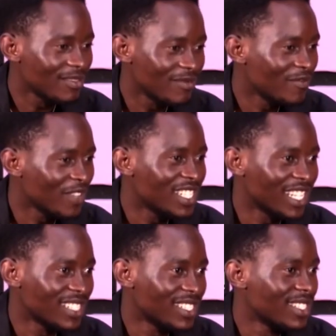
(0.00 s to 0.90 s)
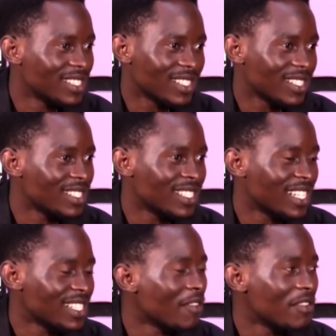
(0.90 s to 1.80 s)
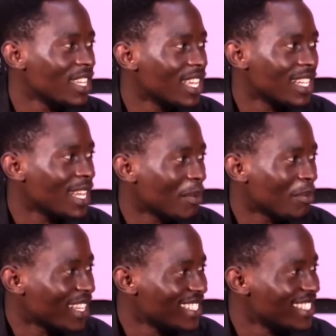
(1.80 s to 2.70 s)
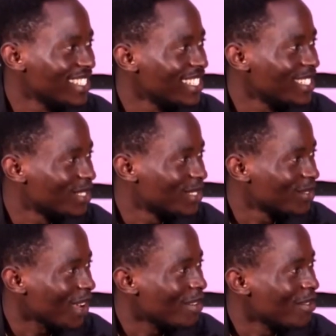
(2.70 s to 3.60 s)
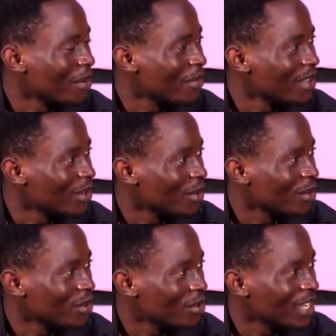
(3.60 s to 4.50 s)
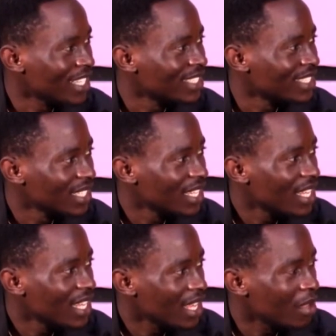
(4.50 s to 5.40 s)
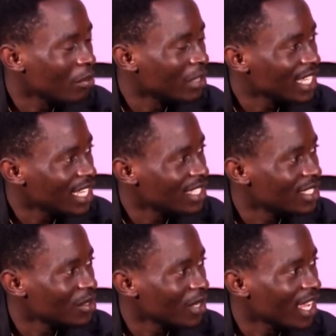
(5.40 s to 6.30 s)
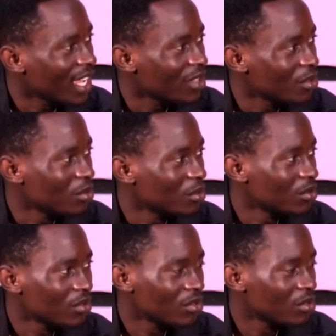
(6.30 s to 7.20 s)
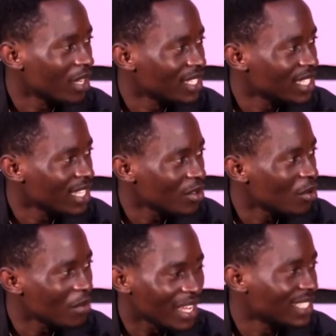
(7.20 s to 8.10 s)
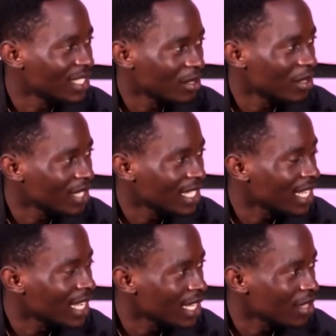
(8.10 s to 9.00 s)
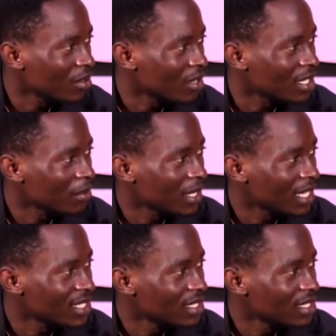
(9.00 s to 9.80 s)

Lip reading: then just having a clear path, see it's fine for me, or you had a mentality where you were saying, no, me, I just want to get an A or an A plus.